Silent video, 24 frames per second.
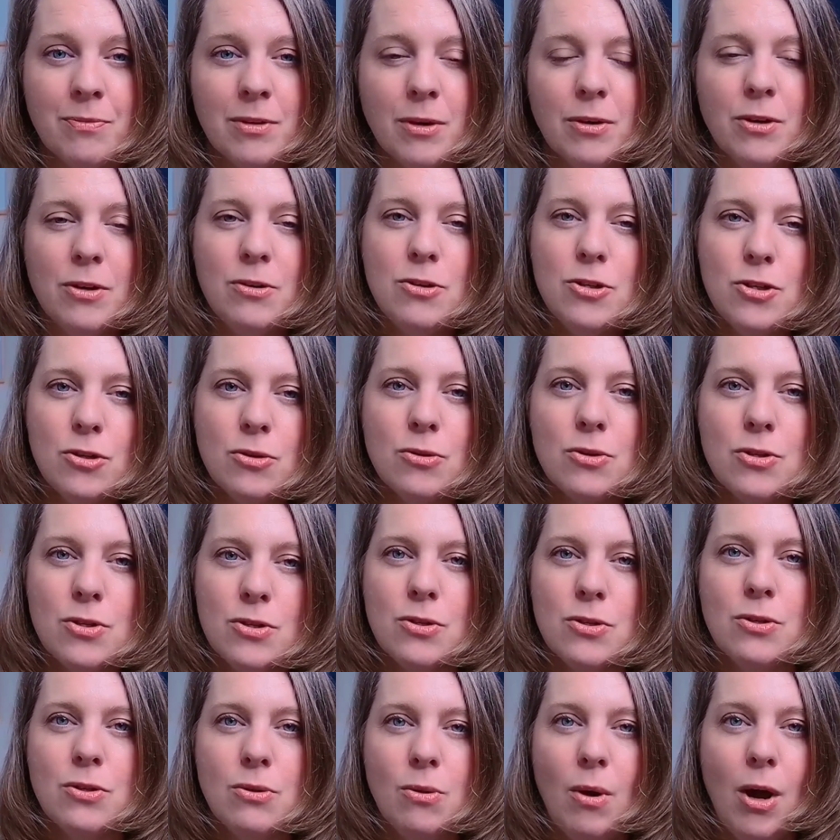Who's your
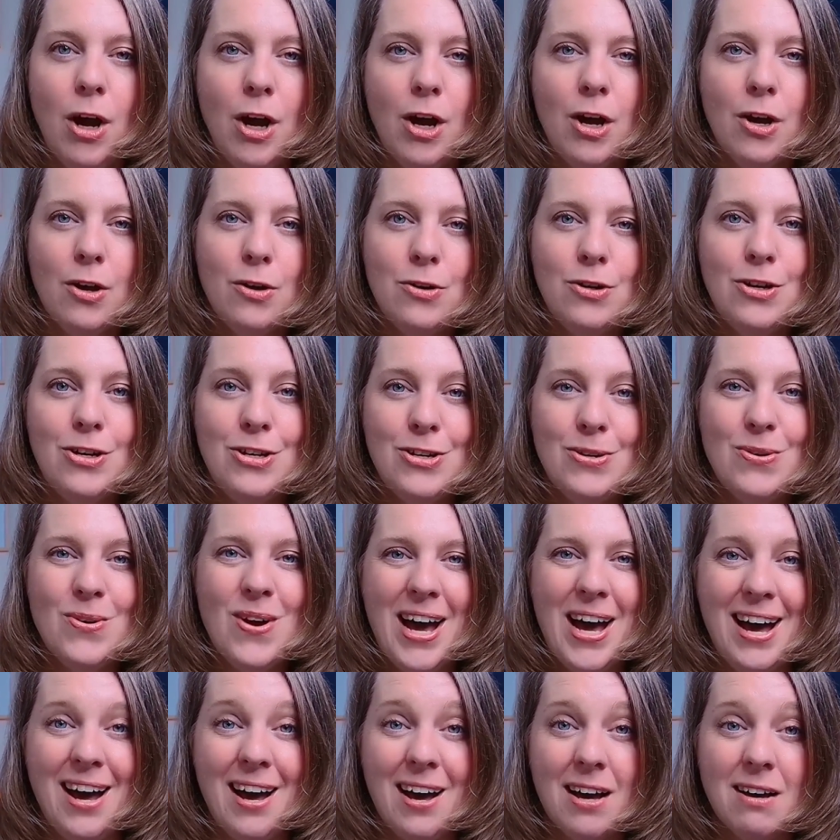Sue? Who do you
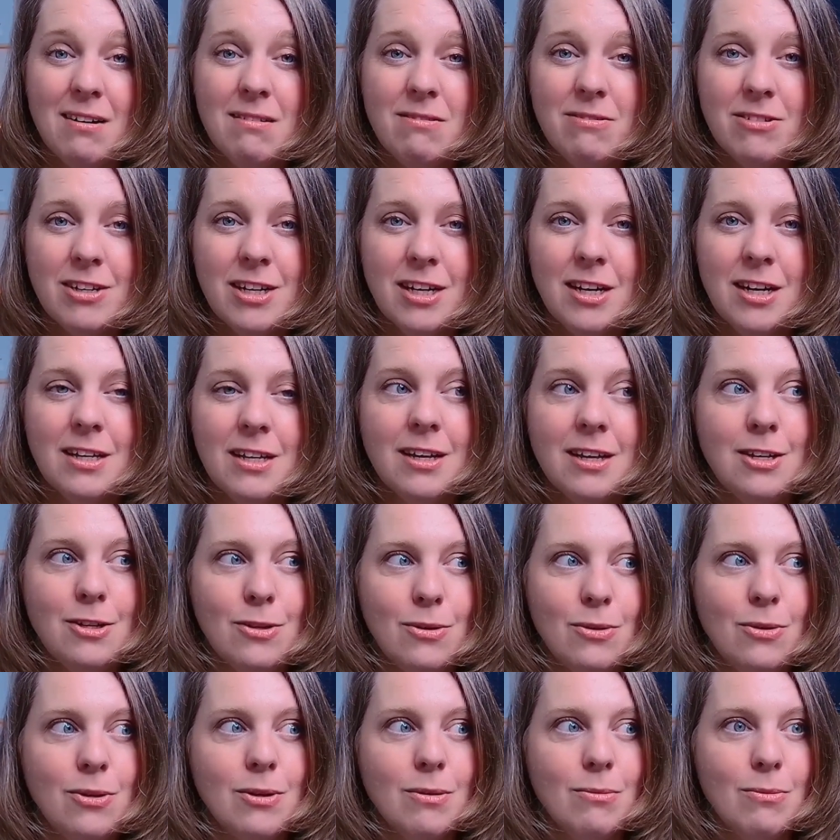have that
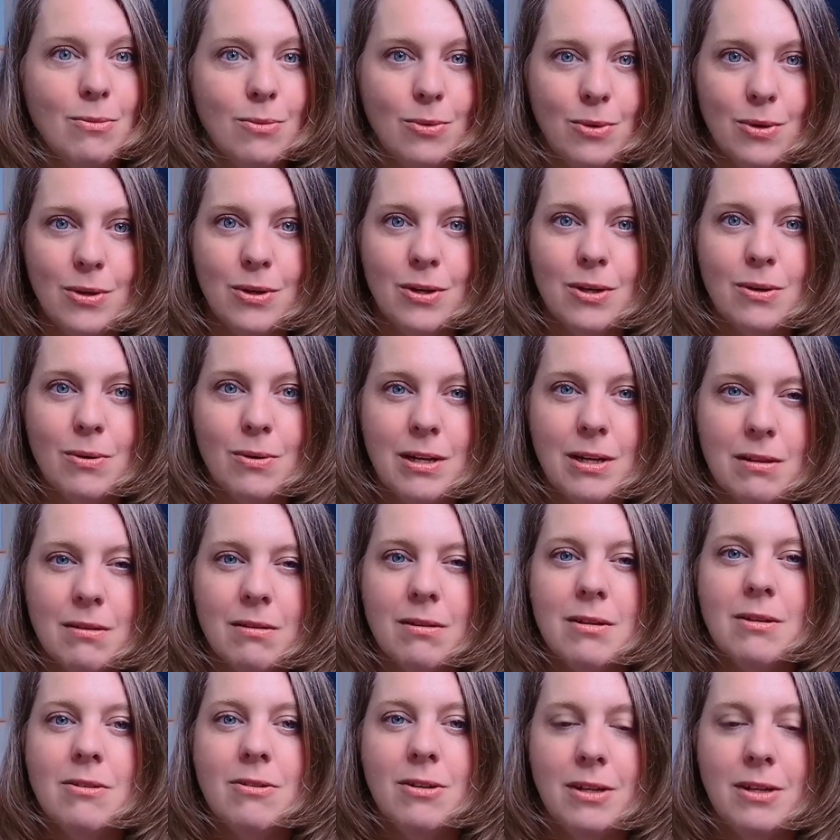you can work with on your